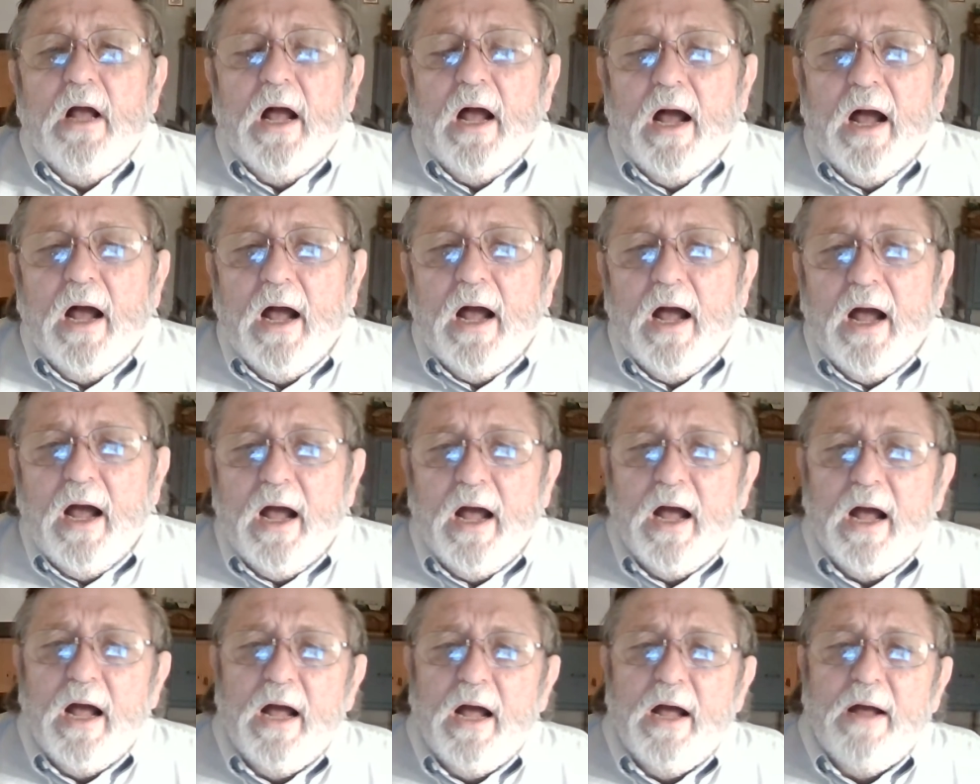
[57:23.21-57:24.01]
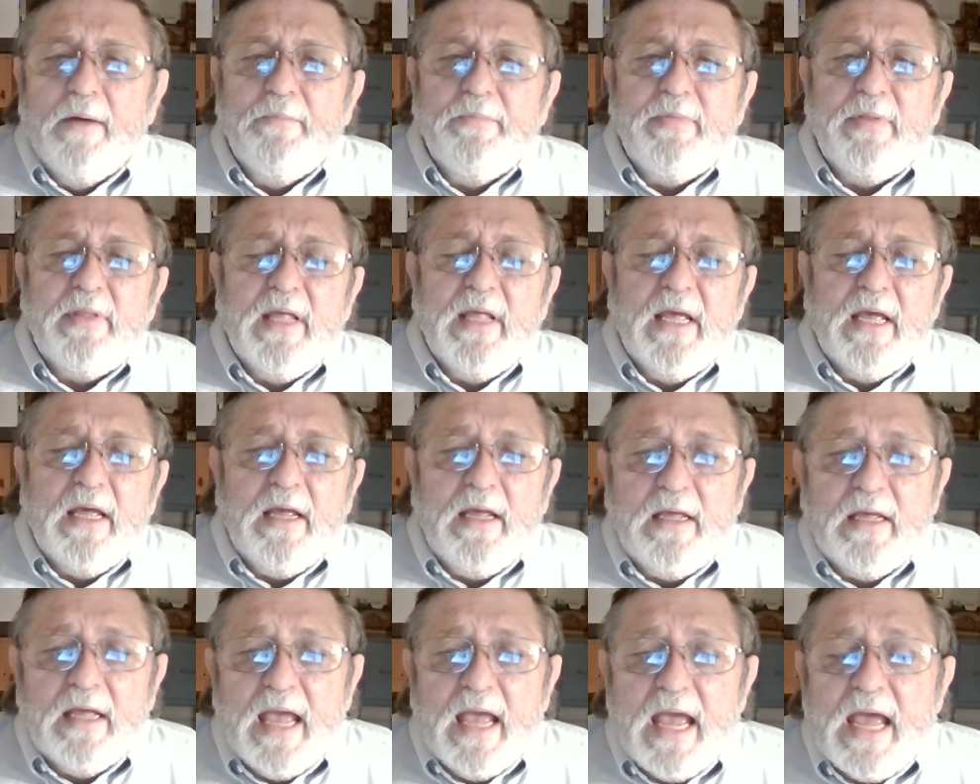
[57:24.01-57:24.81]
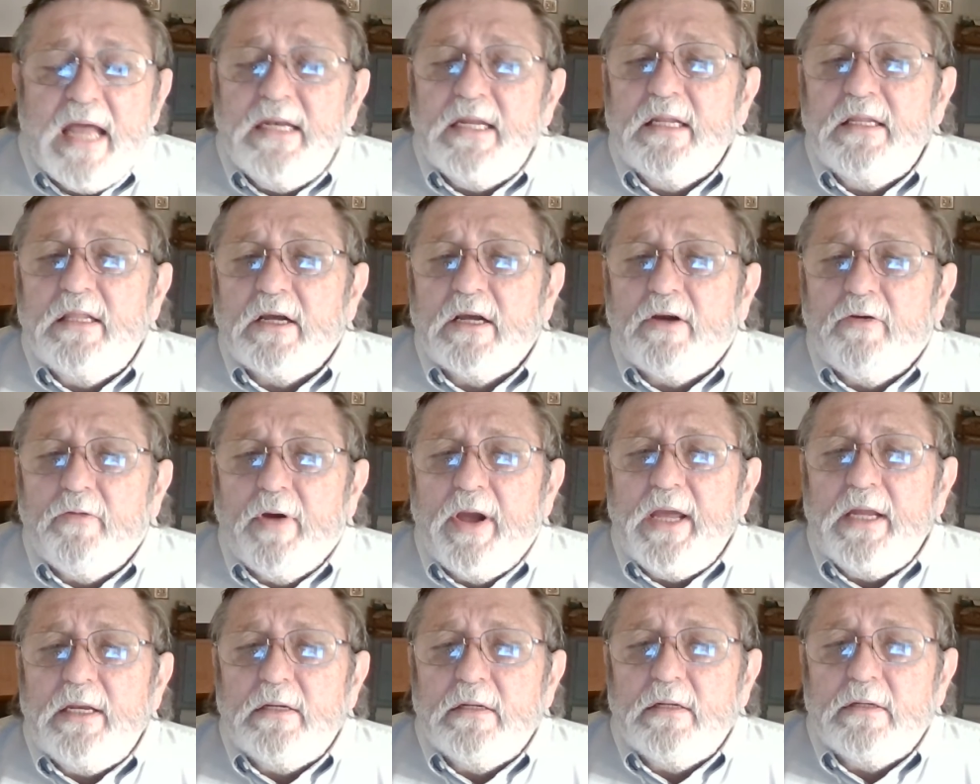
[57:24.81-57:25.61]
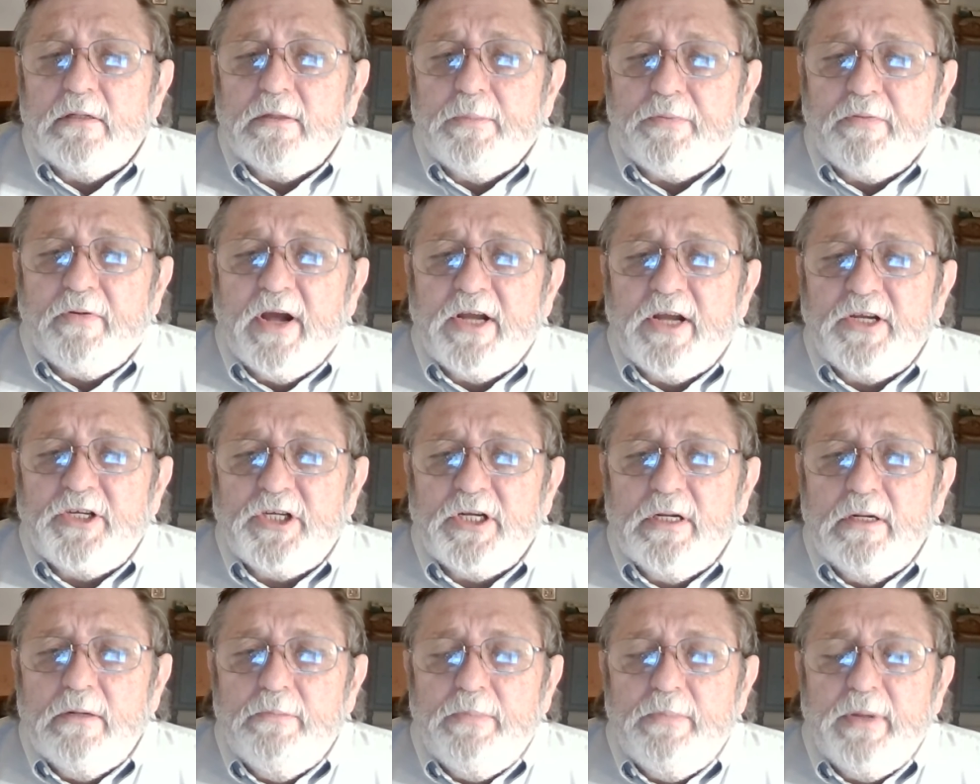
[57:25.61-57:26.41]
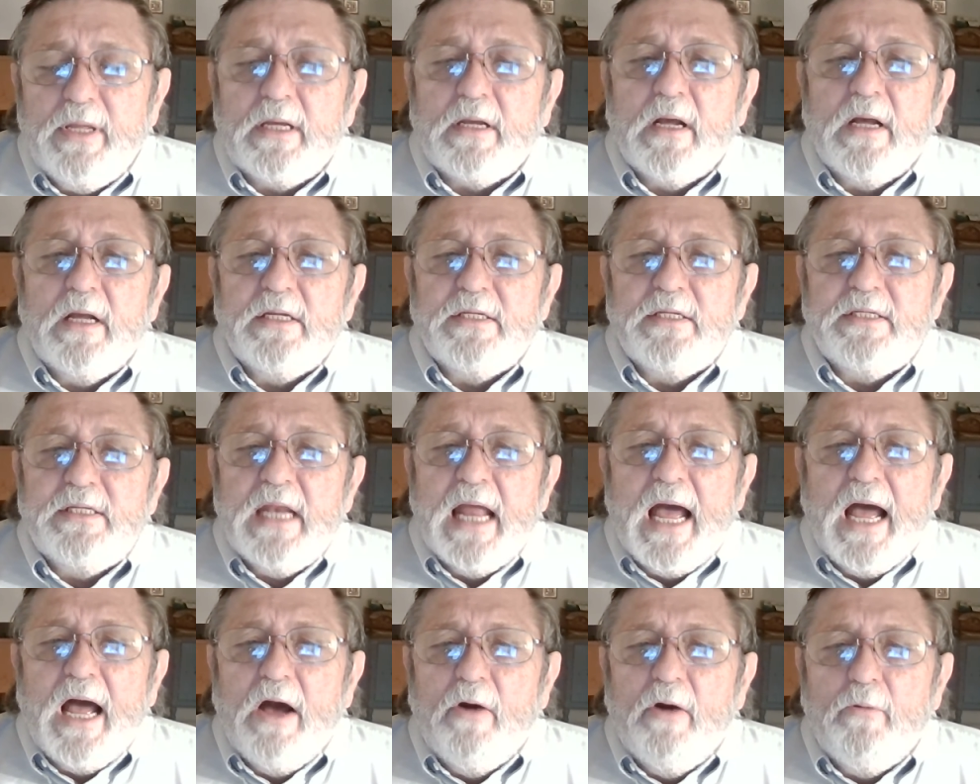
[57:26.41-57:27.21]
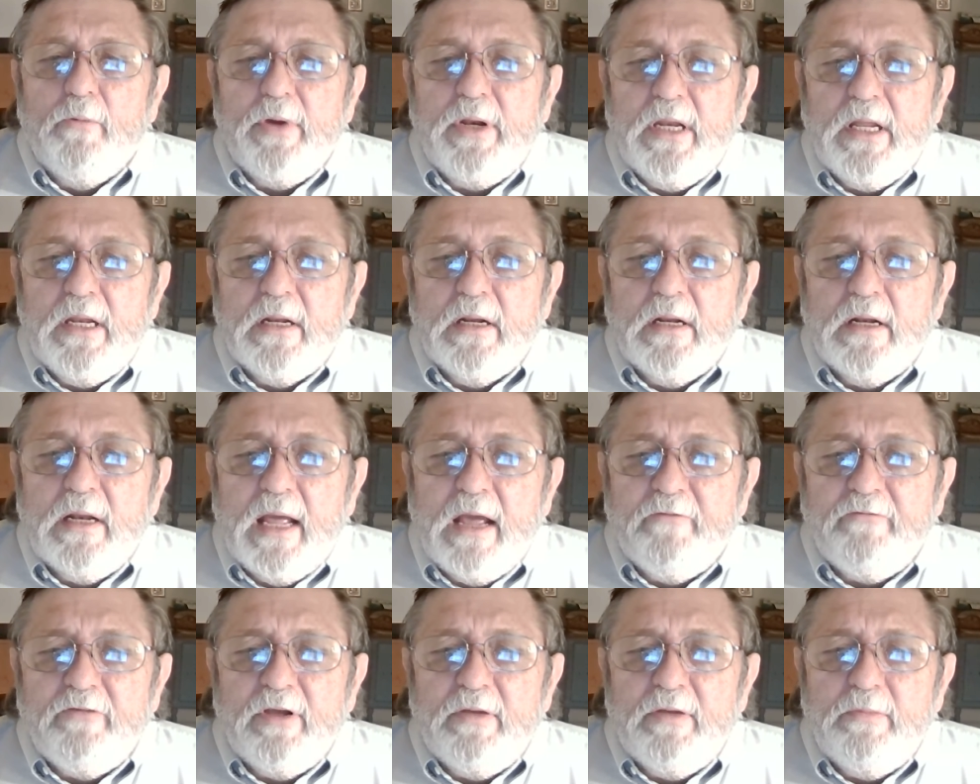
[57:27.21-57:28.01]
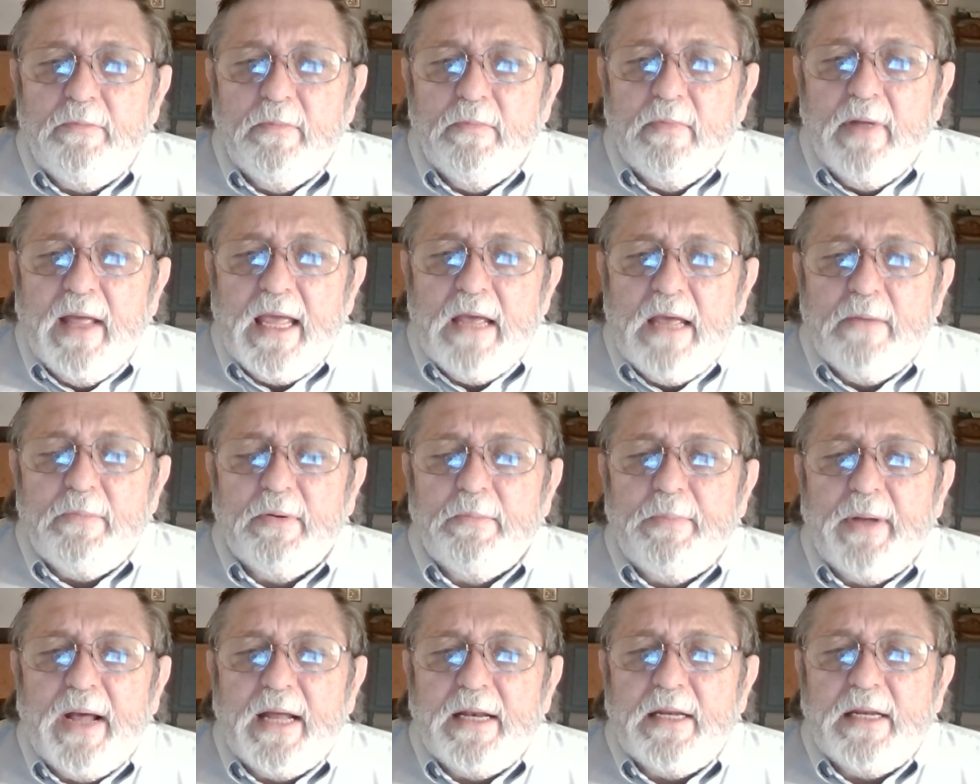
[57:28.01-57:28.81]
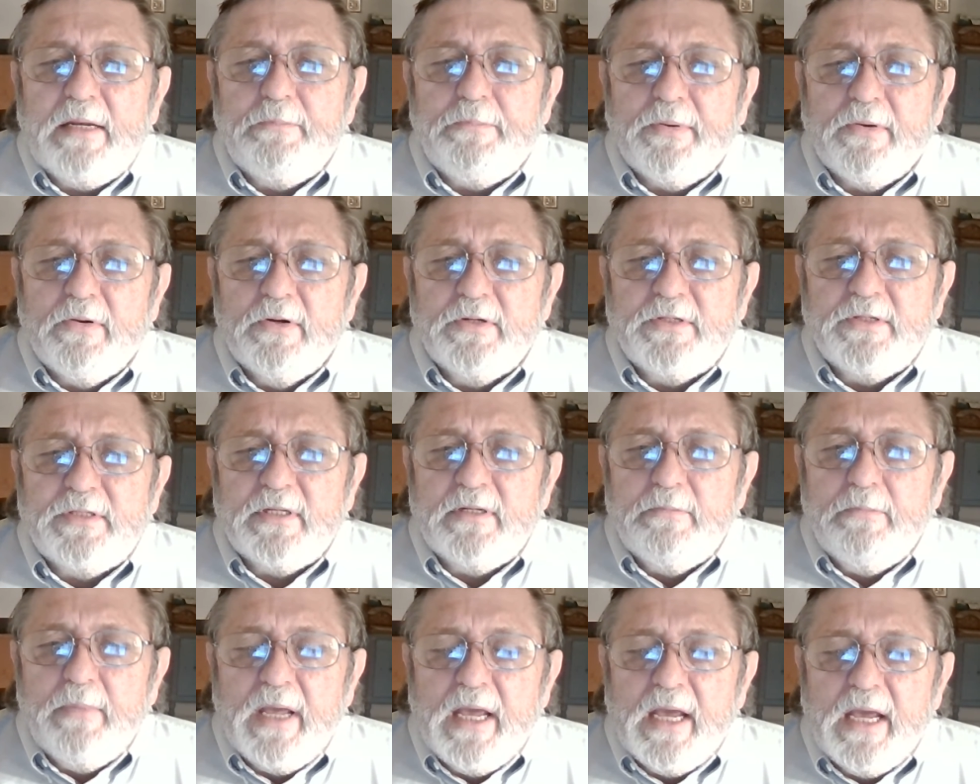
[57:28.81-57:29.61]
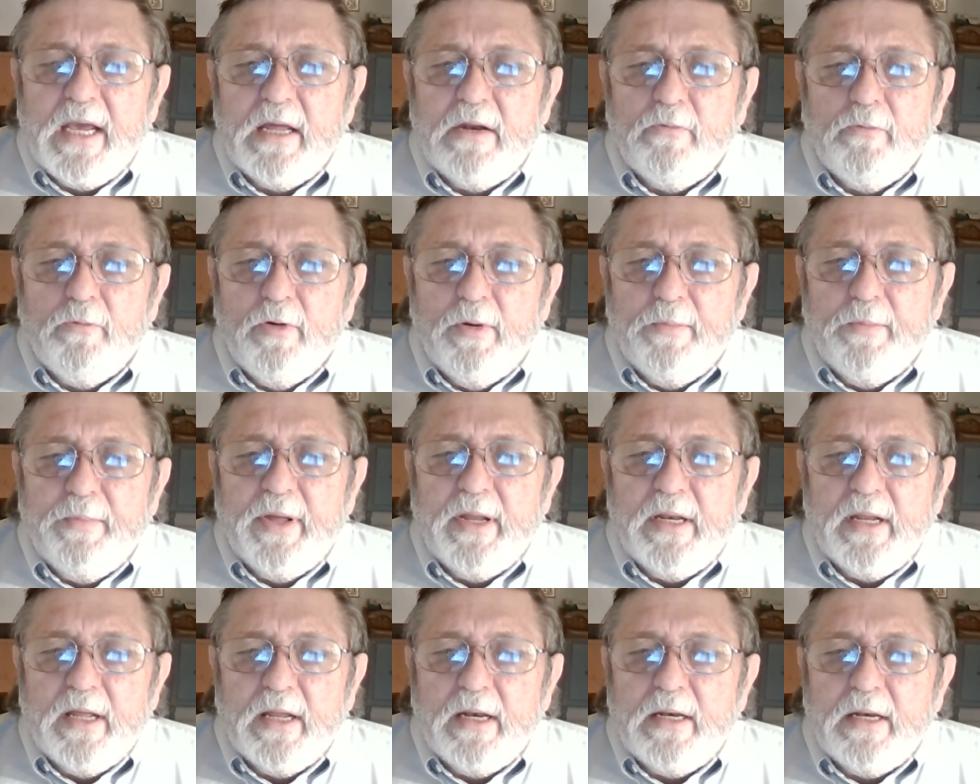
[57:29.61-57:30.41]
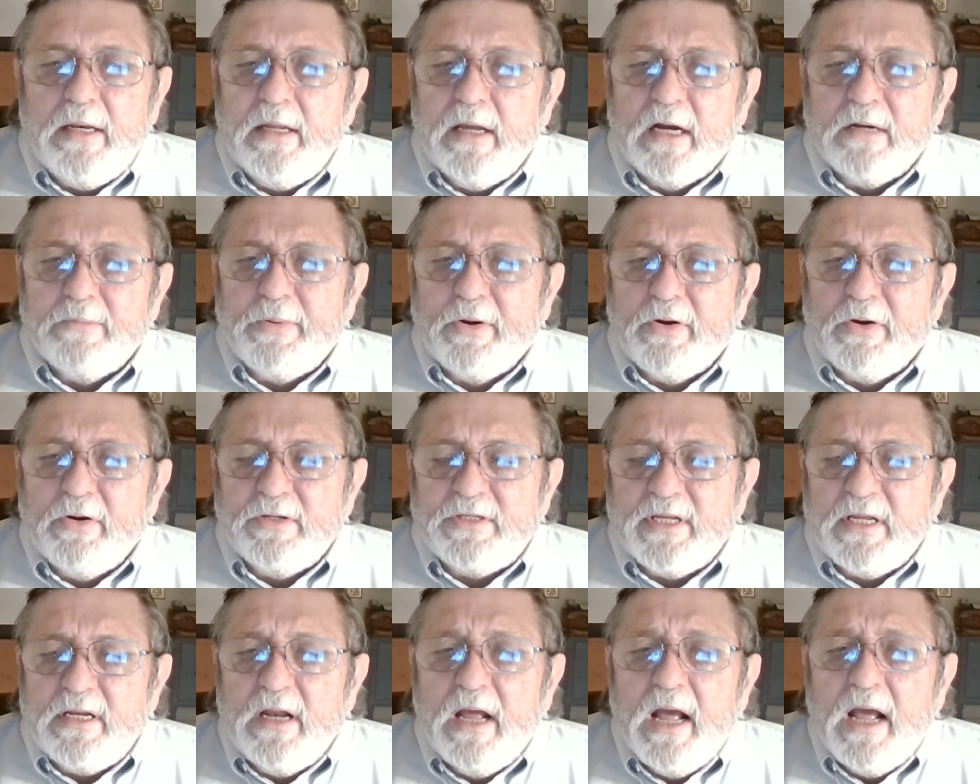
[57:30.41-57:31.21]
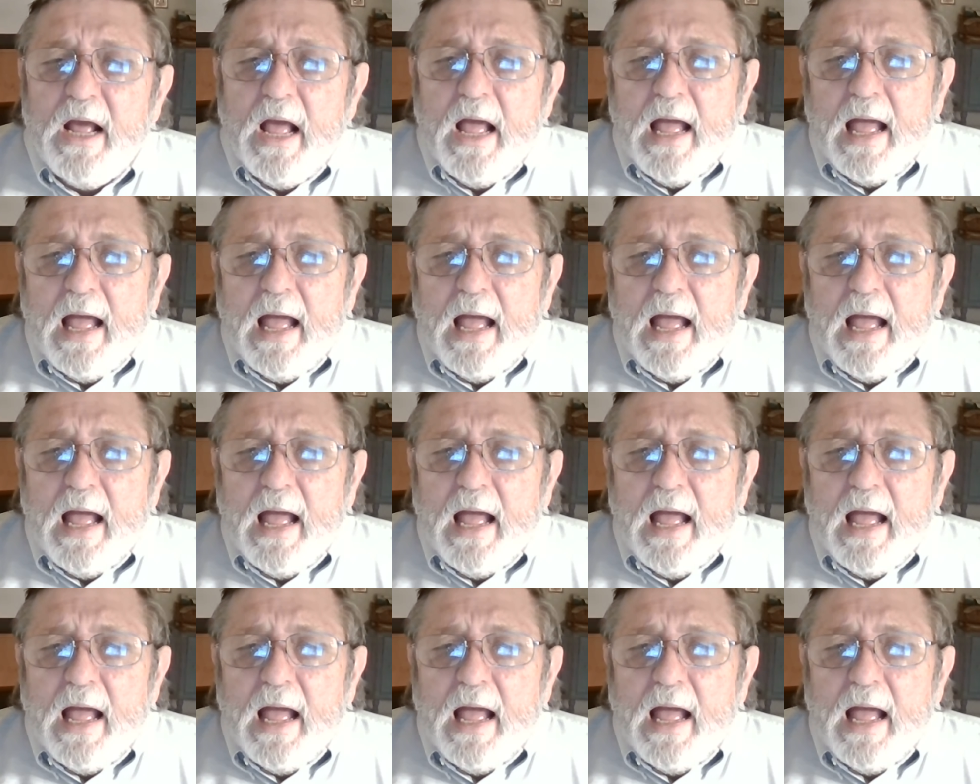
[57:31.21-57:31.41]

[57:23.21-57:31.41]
It ended the Great Depression because now we needed every able-bodied person, man, woman, and young person